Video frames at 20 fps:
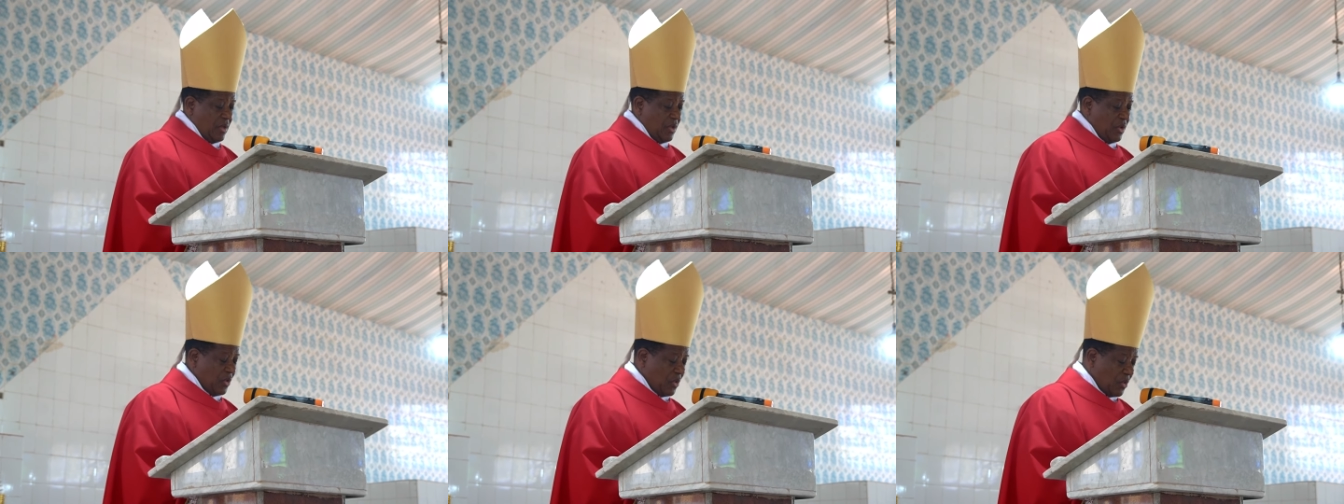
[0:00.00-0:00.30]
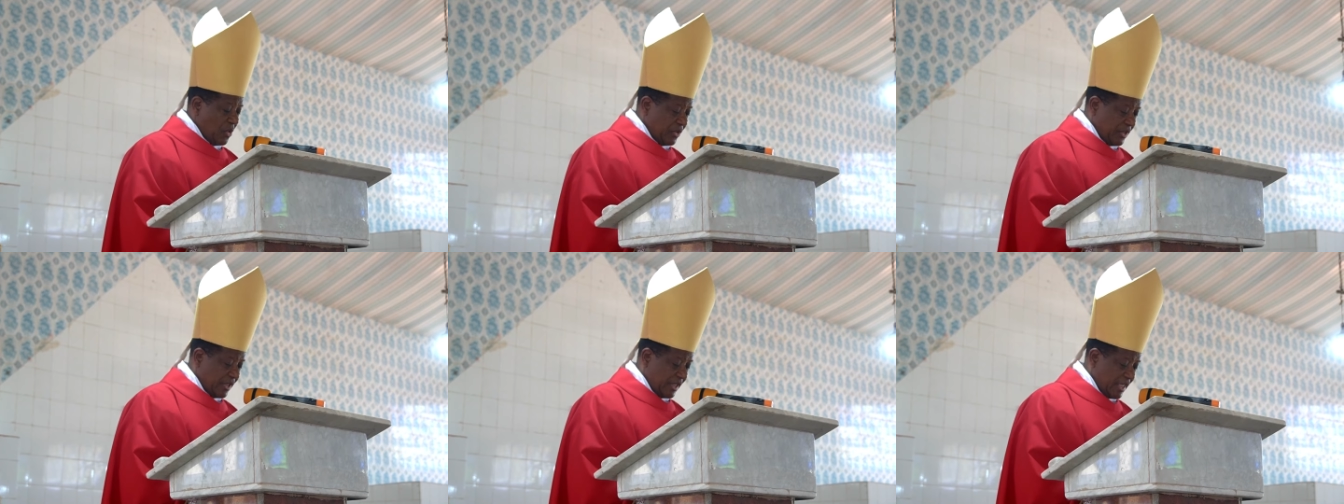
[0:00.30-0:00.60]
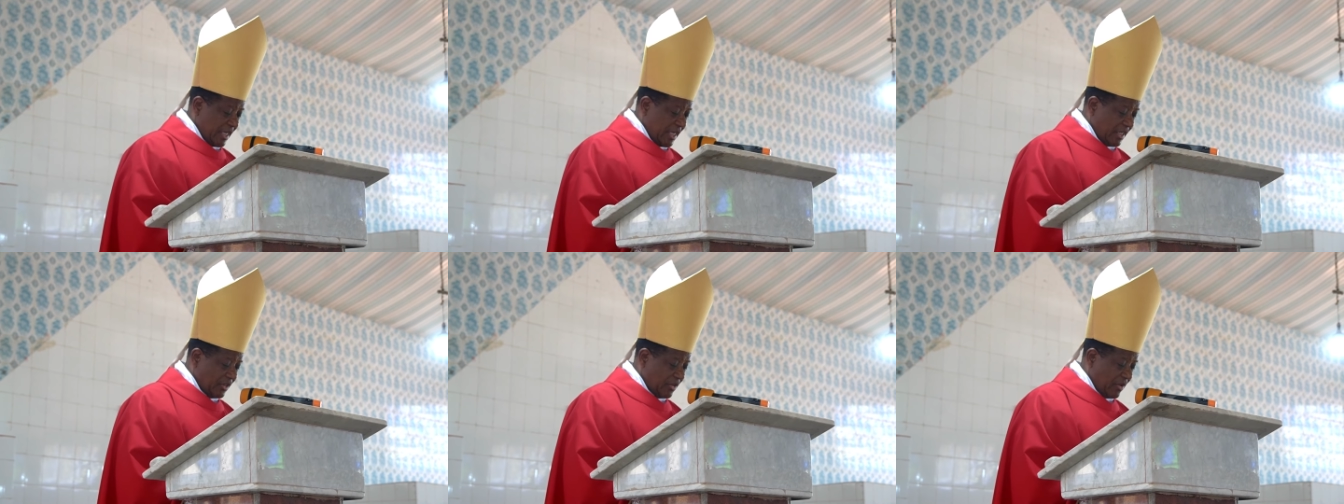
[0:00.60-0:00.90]
you could
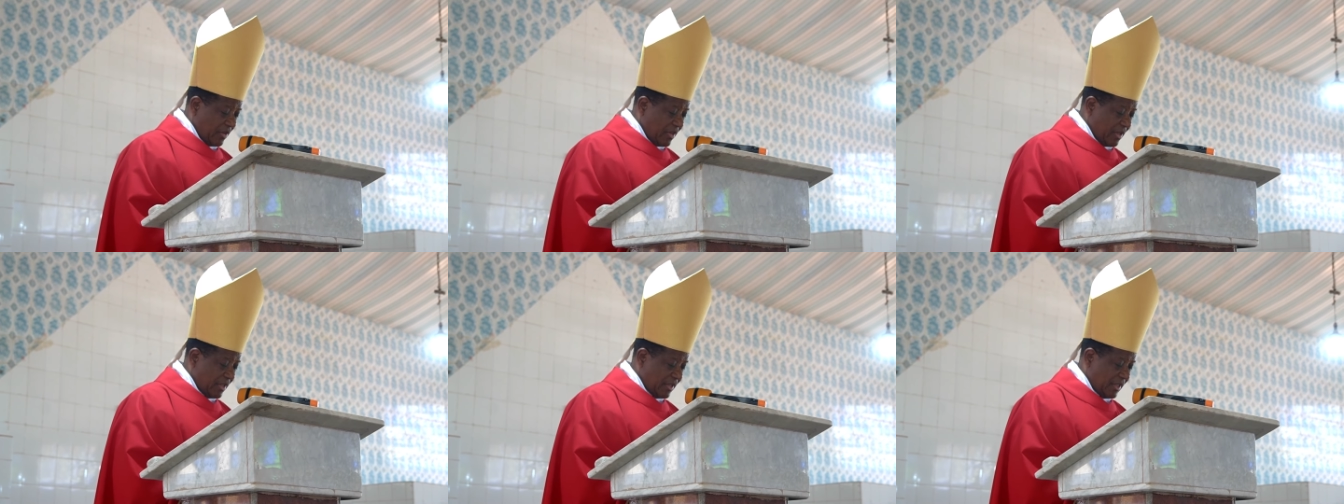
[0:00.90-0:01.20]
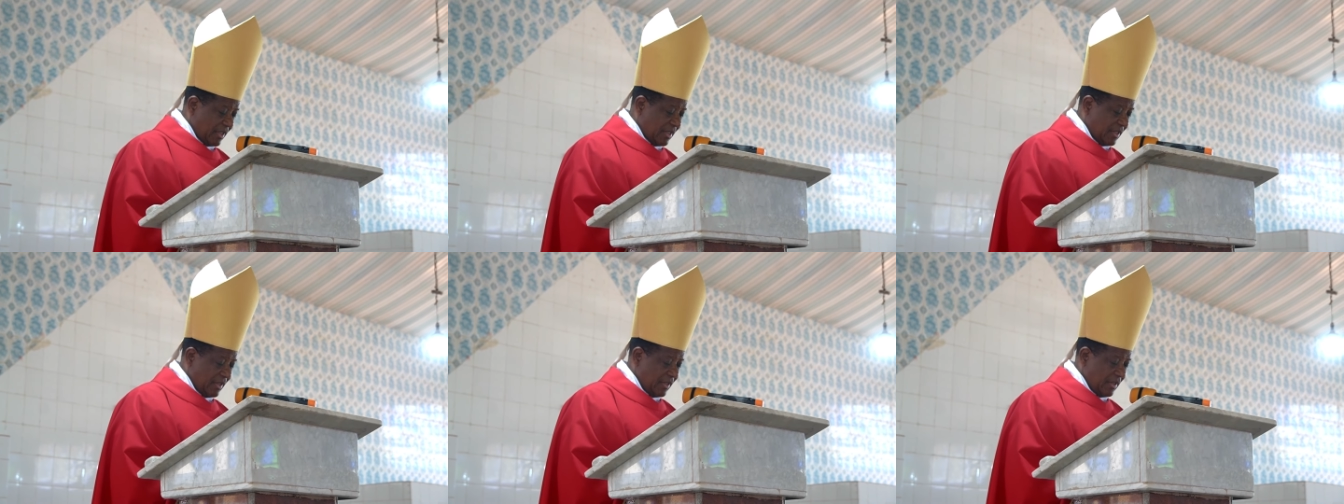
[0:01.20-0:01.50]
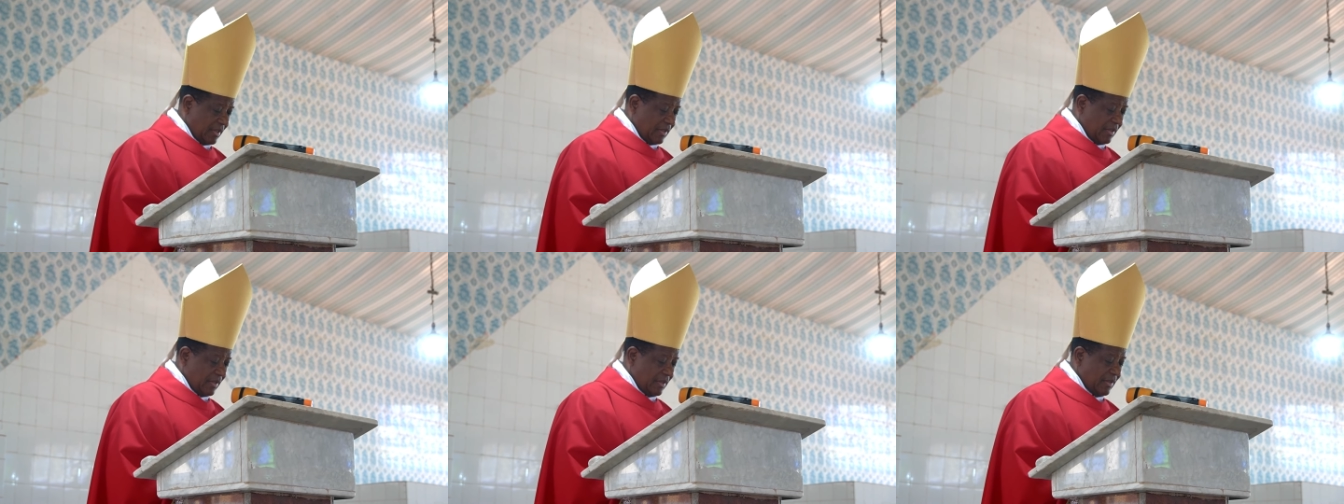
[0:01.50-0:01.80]
say to
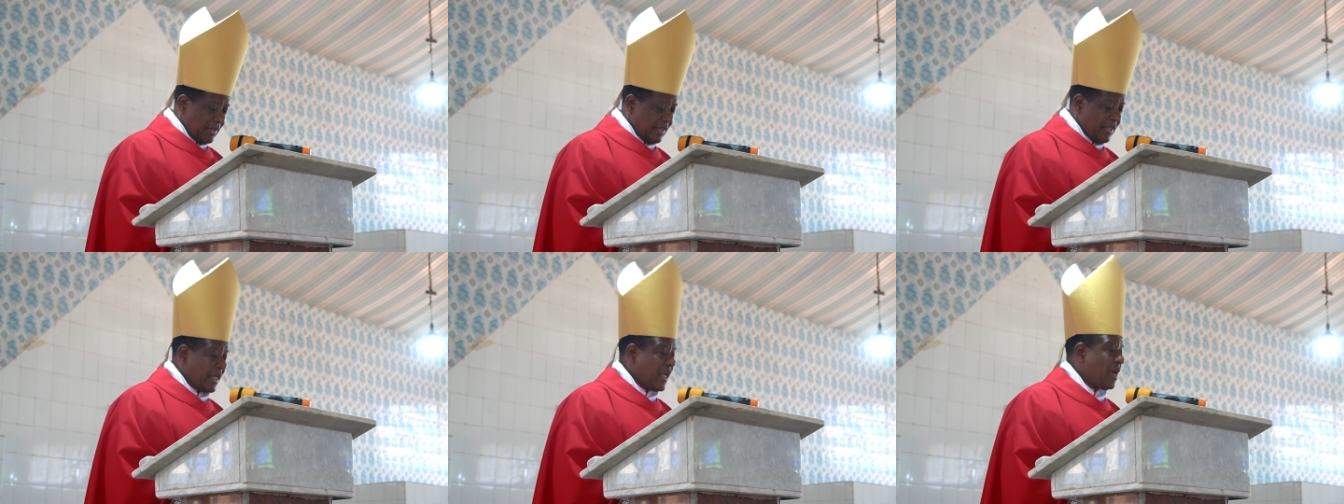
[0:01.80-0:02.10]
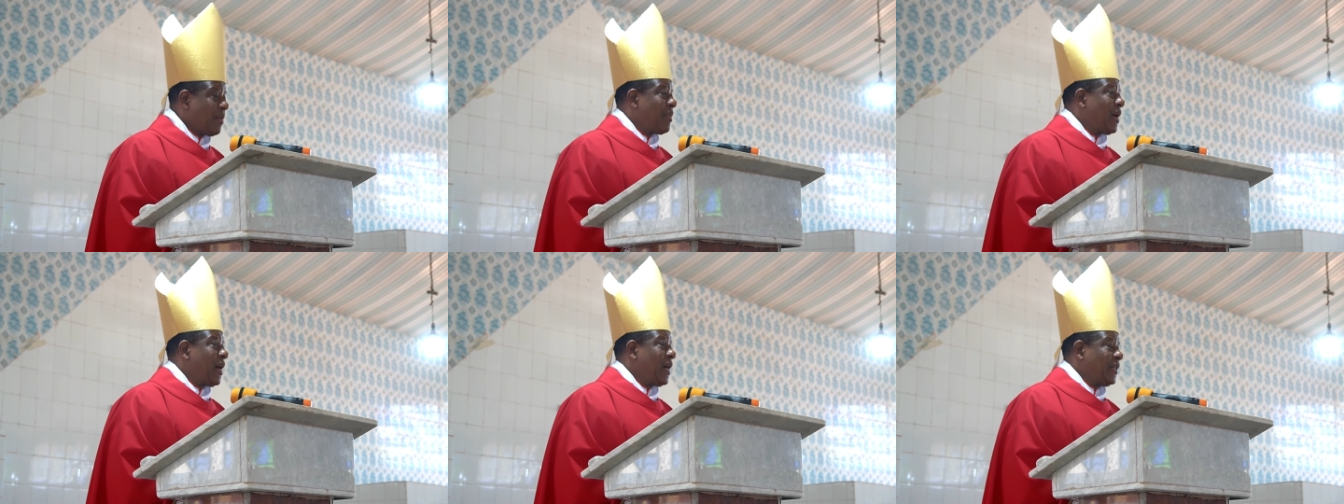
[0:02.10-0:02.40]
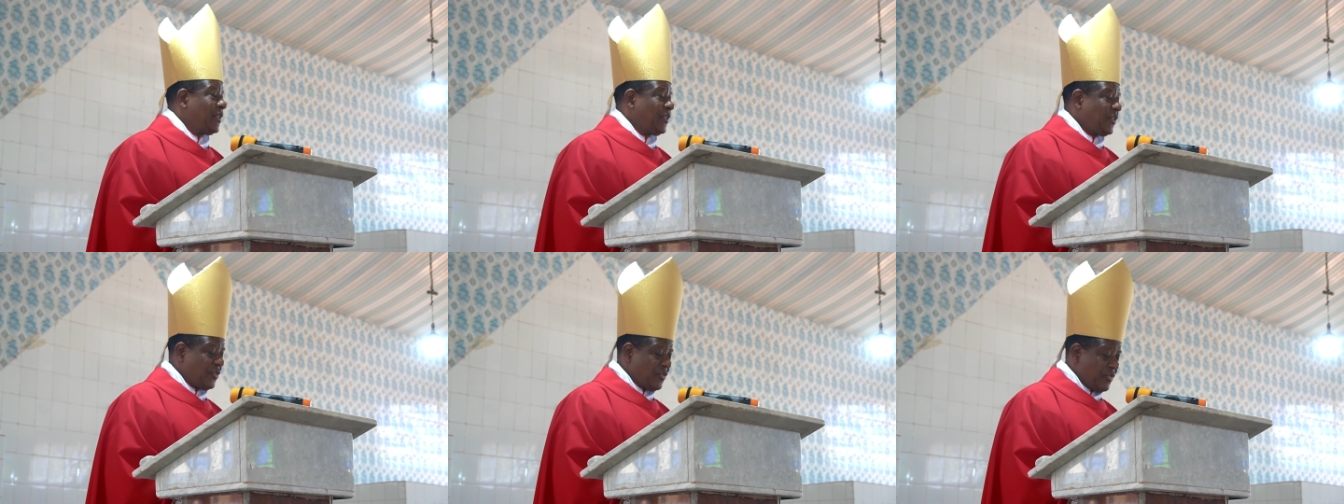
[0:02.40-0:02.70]
this
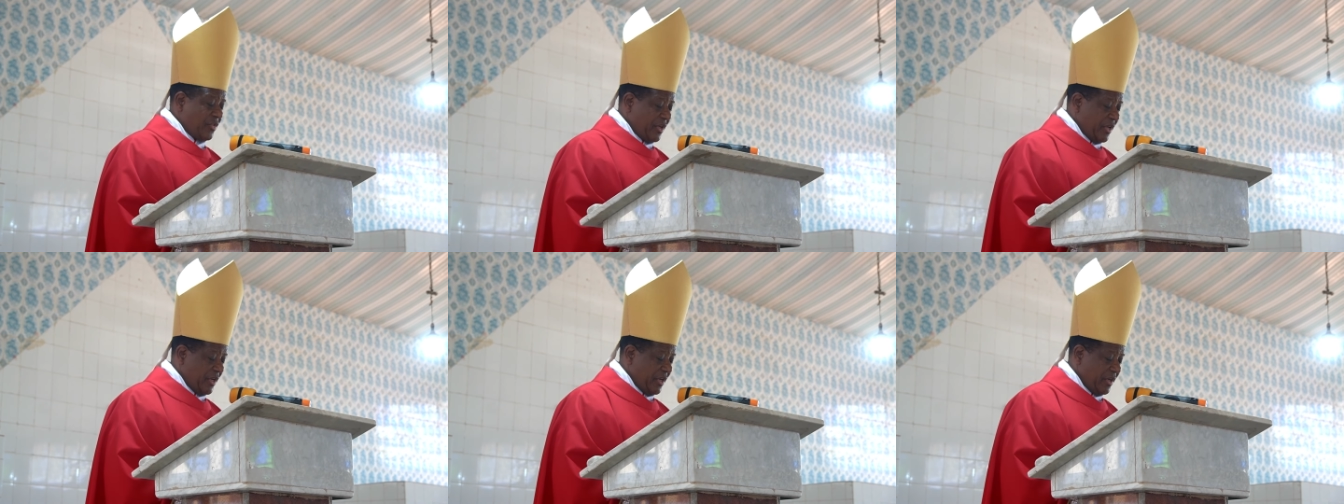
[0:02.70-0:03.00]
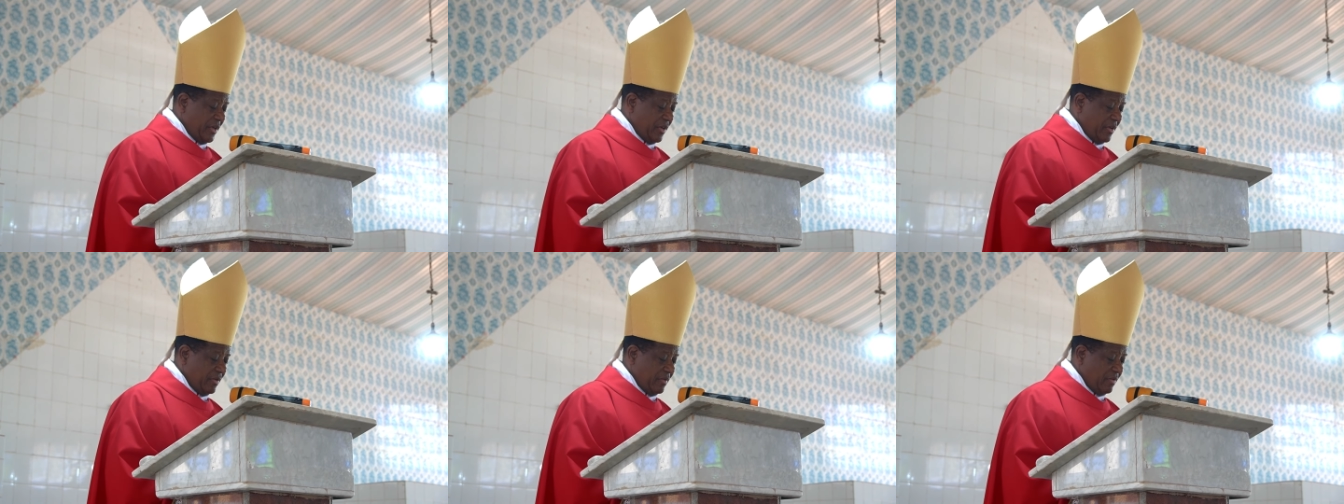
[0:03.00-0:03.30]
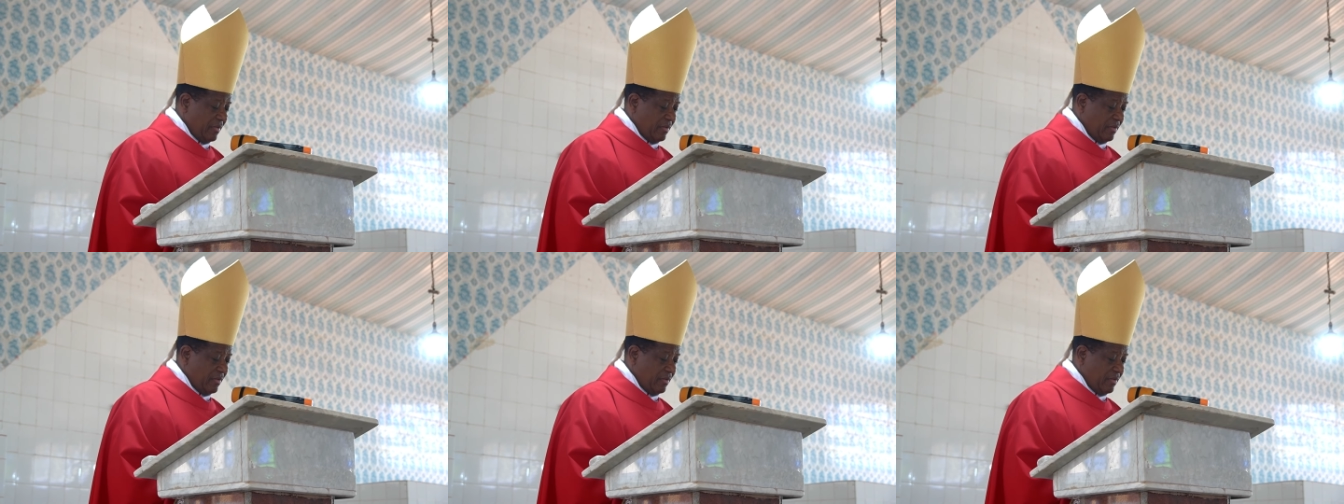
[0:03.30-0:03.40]
sycamine tree,